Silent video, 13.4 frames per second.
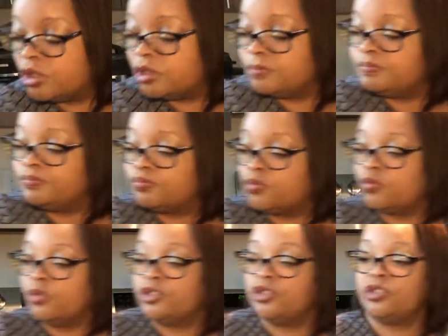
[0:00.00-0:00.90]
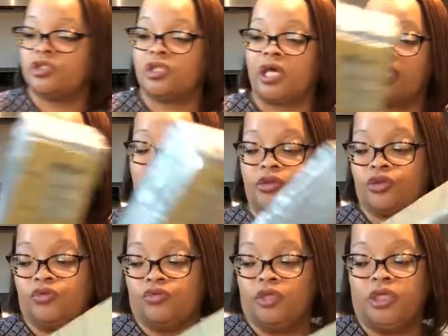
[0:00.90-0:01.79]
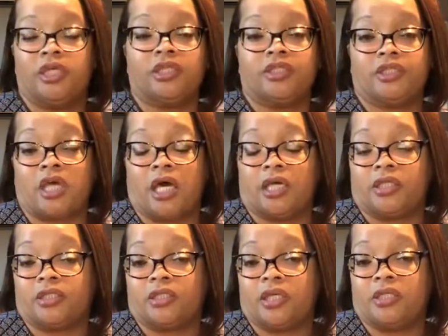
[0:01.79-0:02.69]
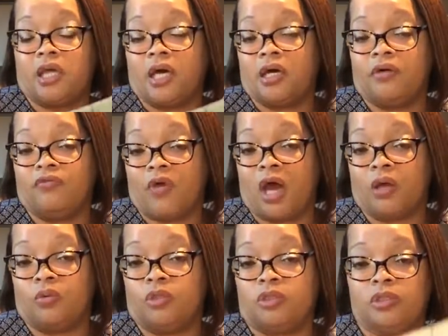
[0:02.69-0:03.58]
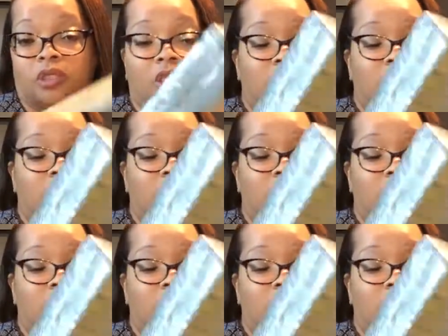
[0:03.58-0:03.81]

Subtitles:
one, which is like a 3-inch size of Rockwool.